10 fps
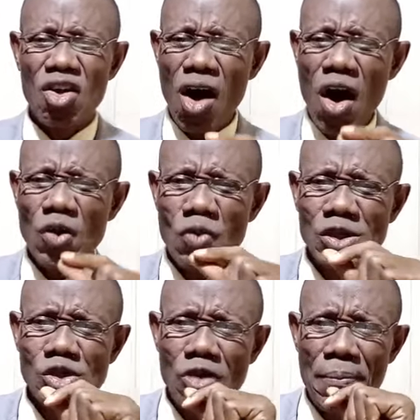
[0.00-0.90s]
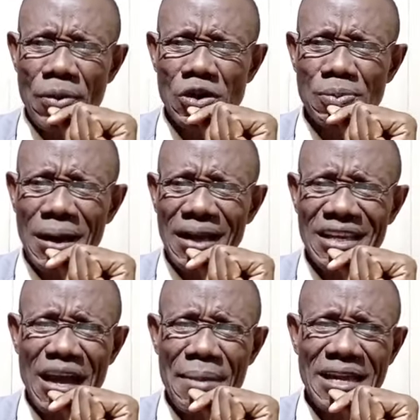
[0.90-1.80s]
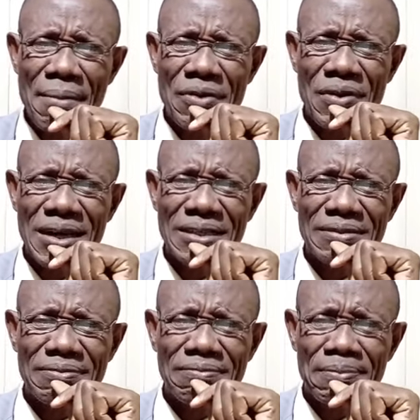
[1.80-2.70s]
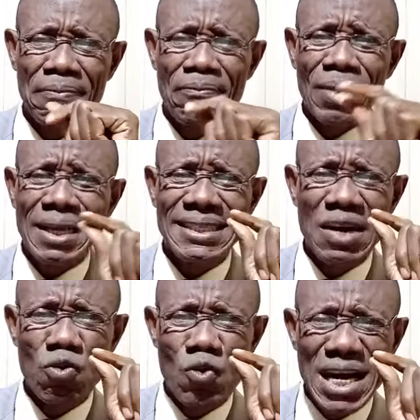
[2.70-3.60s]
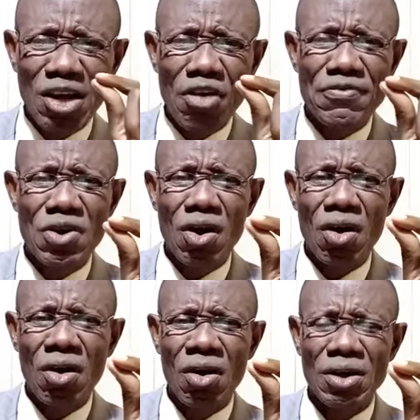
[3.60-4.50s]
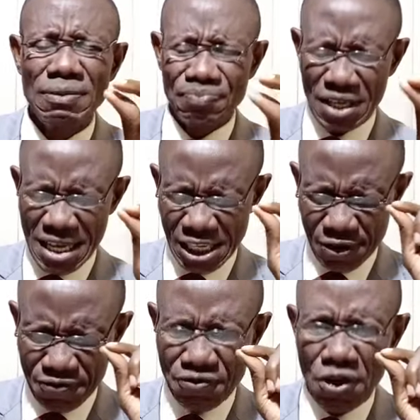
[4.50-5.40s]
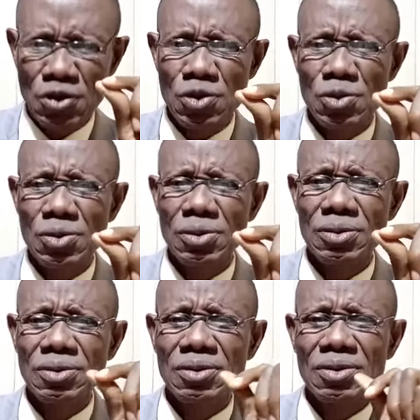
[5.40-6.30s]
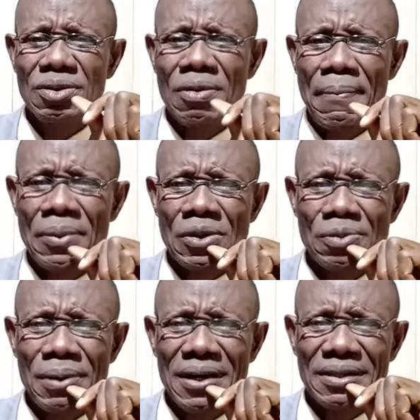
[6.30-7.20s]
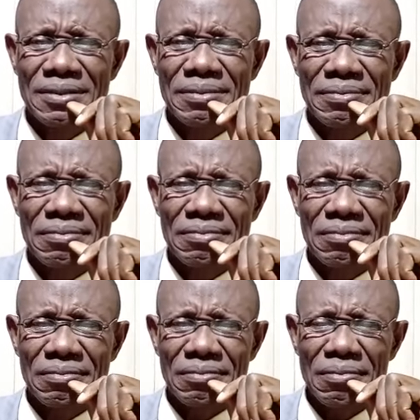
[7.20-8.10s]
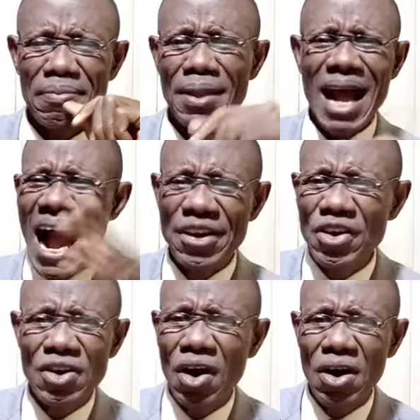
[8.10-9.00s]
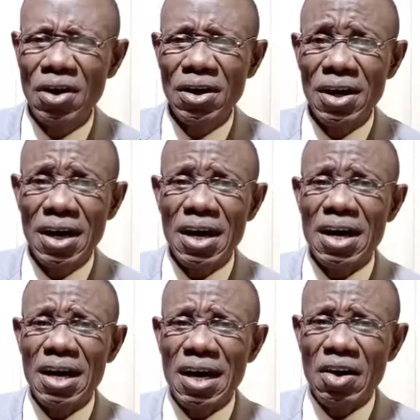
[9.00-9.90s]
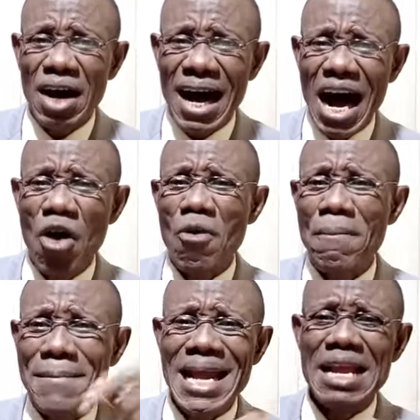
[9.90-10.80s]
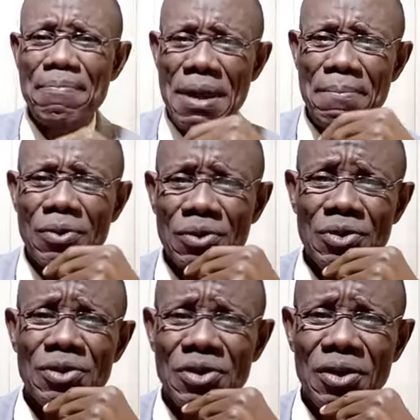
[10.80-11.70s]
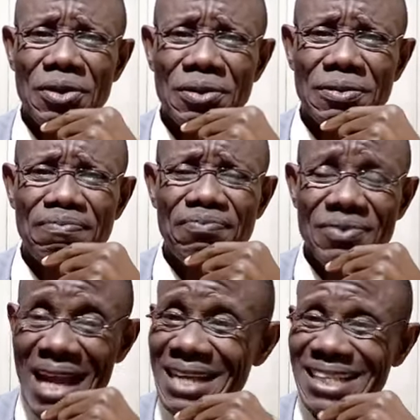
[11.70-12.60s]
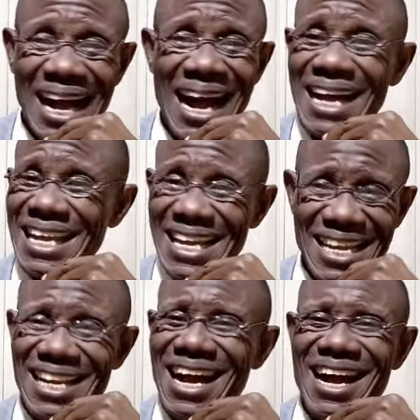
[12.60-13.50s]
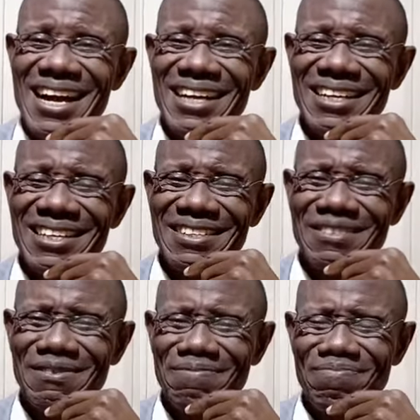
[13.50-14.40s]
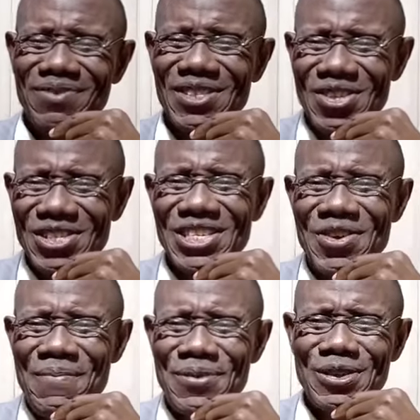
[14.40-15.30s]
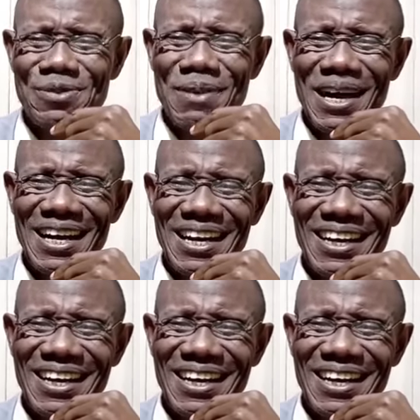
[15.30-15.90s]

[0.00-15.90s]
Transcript: God wants you to prosper. Hear me, hear me well. The will of God is for you to prosper. I don't know how many people you know that are eager to see you prosper.